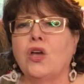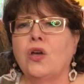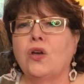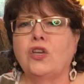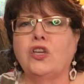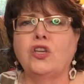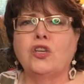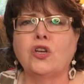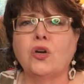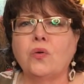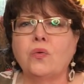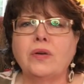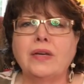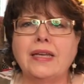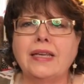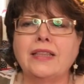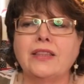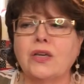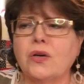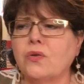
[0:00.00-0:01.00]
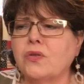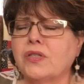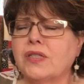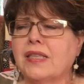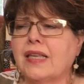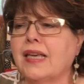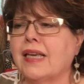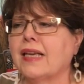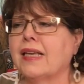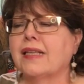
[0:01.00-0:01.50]
You don't need those
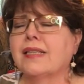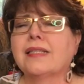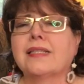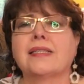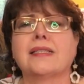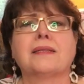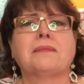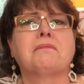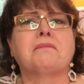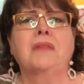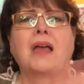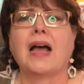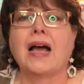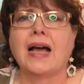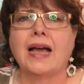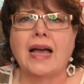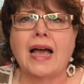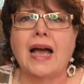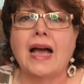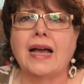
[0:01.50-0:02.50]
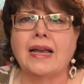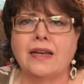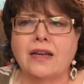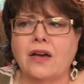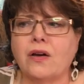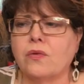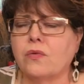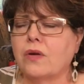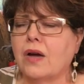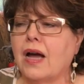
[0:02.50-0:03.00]
things. I
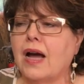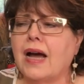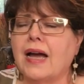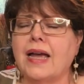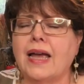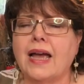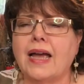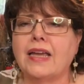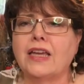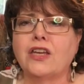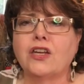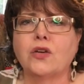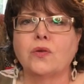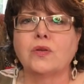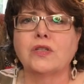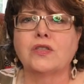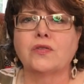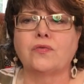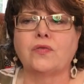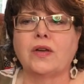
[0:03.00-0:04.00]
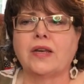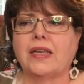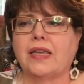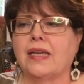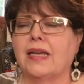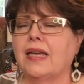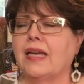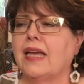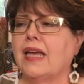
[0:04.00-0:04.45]
know. You know, it's funny.